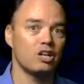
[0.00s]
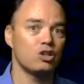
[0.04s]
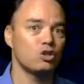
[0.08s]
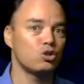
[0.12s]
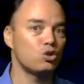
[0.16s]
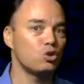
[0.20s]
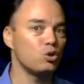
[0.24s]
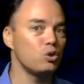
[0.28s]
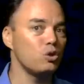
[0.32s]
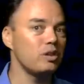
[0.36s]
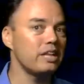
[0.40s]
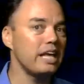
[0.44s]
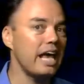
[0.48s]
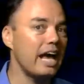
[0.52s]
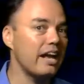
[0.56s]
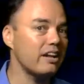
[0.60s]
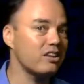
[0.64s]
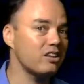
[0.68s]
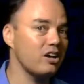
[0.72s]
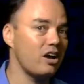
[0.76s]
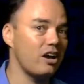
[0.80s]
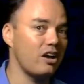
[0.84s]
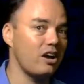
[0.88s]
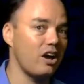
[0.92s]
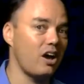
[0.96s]
To the
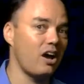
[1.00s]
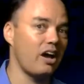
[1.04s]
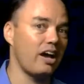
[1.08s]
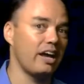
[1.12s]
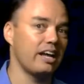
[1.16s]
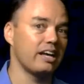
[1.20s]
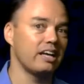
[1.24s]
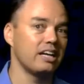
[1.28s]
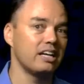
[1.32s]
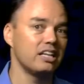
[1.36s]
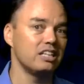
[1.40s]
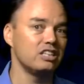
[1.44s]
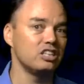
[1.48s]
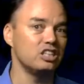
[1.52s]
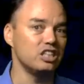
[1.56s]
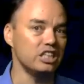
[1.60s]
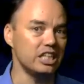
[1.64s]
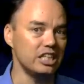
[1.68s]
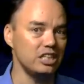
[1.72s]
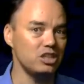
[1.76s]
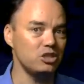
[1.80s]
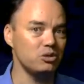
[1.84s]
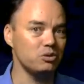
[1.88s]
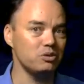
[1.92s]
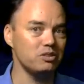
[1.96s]
outside eye,
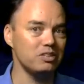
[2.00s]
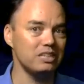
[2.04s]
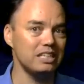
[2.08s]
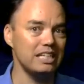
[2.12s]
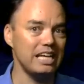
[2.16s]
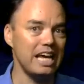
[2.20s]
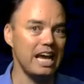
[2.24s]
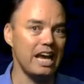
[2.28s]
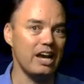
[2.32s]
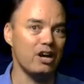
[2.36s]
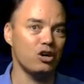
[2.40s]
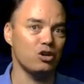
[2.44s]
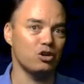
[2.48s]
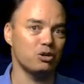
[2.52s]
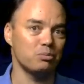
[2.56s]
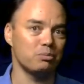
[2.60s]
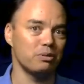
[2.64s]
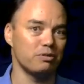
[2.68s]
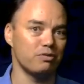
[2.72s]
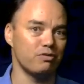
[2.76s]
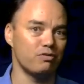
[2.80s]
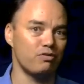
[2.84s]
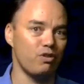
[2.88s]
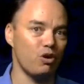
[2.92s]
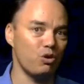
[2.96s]
genuinely held but
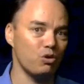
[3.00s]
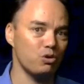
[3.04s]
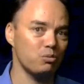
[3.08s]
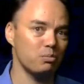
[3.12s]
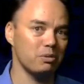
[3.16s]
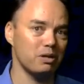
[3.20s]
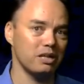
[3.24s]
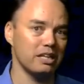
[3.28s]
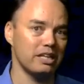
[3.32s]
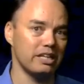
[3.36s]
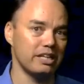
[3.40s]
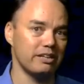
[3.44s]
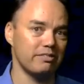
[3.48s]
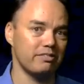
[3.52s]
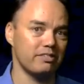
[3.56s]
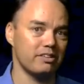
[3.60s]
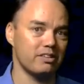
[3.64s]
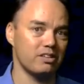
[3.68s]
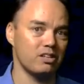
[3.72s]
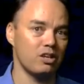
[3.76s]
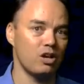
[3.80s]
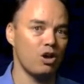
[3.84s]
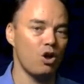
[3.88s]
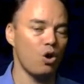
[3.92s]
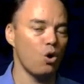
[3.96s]
false beliefs
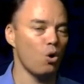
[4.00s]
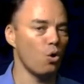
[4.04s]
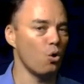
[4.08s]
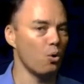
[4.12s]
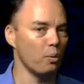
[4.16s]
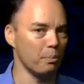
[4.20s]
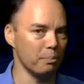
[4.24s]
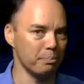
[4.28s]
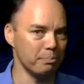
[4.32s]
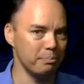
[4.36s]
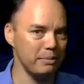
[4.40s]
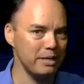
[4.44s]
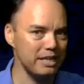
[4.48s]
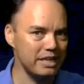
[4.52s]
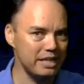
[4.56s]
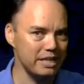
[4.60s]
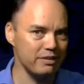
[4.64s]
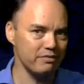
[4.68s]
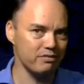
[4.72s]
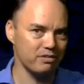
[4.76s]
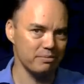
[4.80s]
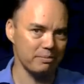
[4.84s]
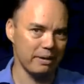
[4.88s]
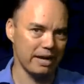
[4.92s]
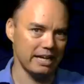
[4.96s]
or
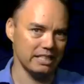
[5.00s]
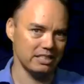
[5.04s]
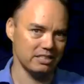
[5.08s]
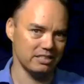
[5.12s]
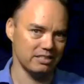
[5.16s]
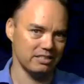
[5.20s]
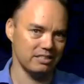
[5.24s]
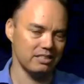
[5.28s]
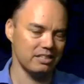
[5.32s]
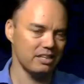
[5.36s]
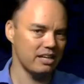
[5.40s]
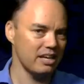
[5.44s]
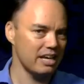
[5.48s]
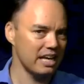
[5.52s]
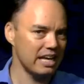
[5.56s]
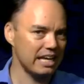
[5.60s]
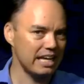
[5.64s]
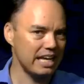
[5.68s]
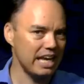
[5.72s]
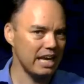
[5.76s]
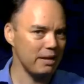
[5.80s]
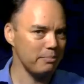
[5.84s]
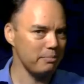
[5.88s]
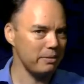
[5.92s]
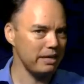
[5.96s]
misinformation
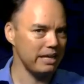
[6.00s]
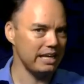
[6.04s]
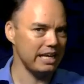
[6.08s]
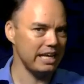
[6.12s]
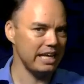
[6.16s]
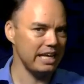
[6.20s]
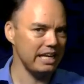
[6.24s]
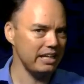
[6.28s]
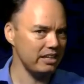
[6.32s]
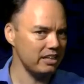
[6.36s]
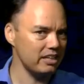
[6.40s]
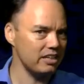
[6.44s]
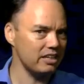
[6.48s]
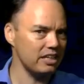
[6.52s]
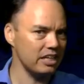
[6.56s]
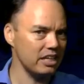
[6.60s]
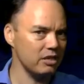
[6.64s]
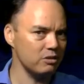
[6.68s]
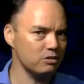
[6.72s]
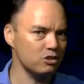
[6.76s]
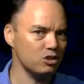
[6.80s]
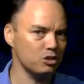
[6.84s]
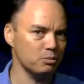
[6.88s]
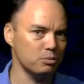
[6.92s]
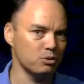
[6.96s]
can be
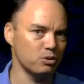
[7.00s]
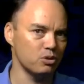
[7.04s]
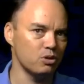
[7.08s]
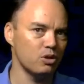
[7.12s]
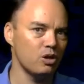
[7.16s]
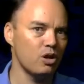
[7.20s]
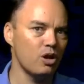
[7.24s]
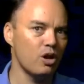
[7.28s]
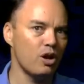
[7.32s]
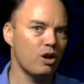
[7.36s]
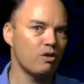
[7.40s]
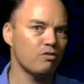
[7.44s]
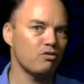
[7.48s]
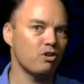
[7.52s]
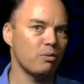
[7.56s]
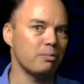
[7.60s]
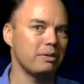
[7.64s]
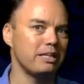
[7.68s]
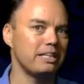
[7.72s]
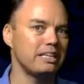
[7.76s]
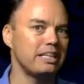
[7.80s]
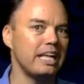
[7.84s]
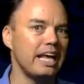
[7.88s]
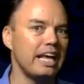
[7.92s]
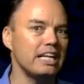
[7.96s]
indistinguishable from
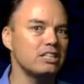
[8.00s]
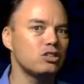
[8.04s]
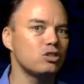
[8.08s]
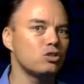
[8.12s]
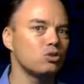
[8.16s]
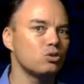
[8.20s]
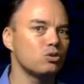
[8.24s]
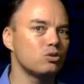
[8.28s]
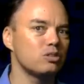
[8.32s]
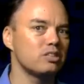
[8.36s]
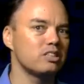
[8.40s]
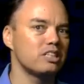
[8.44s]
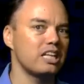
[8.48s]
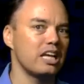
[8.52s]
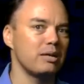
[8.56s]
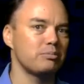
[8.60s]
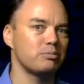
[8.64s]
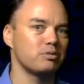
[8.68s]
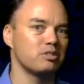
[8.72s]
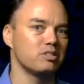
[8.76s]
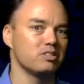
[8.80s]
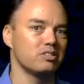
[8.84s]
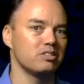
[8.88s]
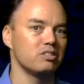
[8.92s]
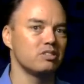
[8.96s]
intentional
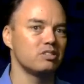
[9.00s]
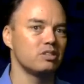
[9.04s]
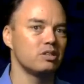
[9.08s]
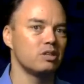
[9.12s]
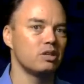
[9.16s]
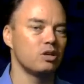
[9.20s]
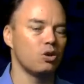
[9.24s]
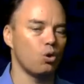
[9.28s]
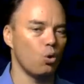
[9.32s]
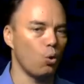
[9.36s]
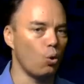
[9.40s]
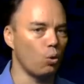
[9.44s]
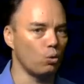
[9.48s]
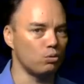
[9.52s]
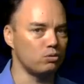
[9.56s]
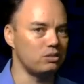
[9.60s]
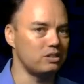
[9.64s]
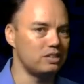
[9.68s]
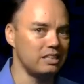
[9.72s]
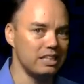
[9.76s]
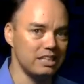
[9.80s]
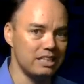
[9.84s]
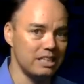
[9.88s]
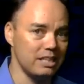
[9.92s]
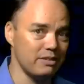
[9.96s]
deception or
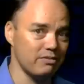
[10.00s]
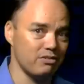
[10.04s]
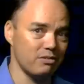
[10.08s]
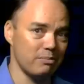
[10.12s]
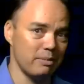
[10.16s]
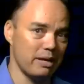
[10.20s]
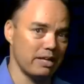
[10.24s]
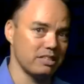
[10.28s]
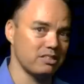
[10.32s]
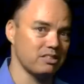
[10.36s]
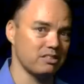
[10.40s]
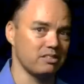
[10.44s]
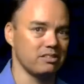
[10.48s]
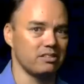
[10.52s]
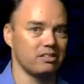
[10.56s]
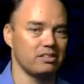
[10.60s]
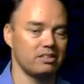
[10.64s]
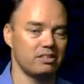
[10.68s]
disinformation.